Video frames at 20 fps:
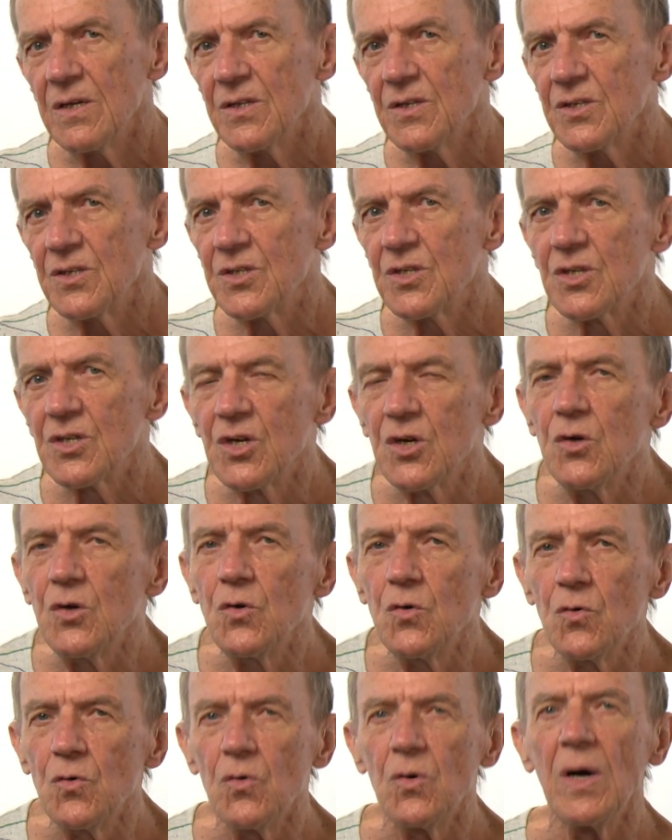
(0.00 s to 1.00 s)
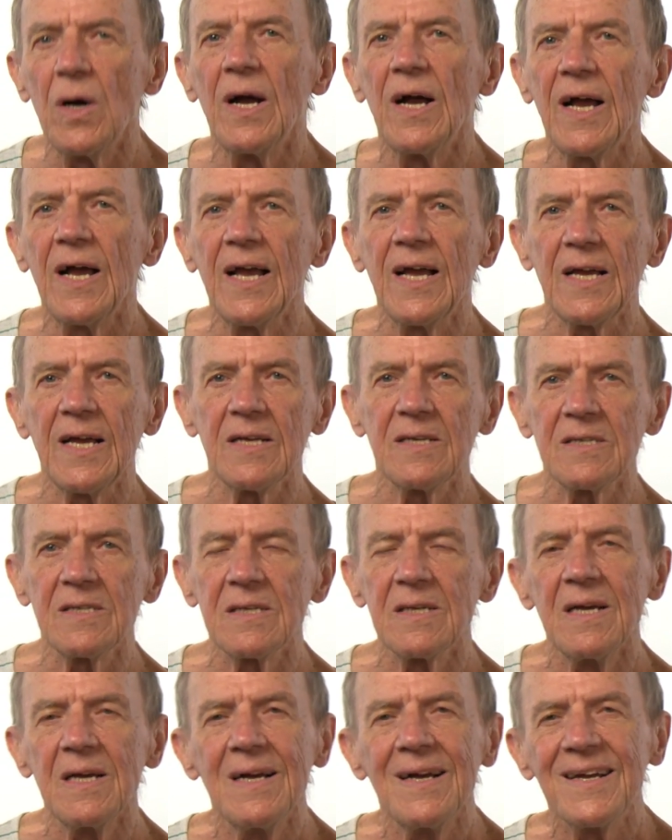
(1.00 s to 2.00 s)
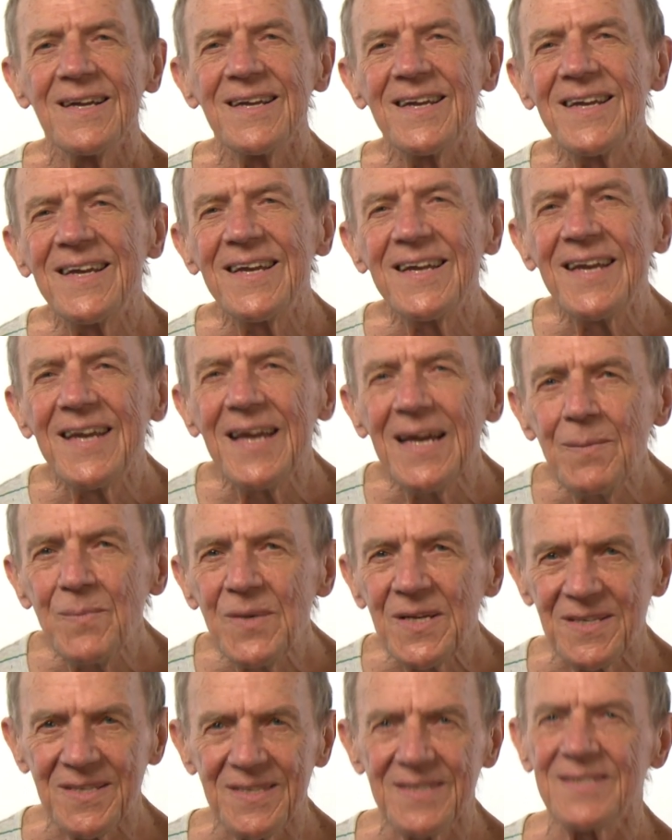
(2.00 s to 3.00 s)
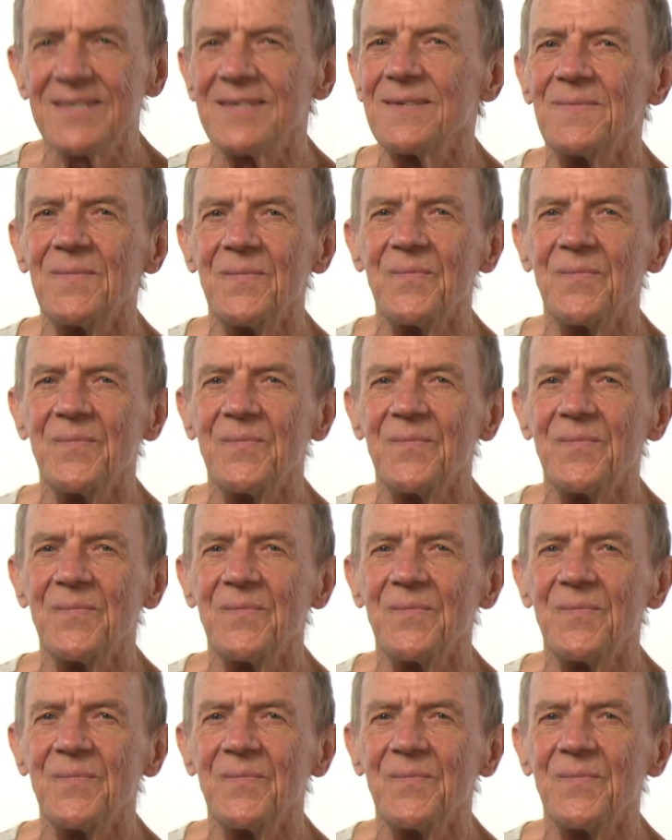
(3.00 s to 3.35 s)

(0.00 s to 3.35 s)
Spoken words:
school and chemist.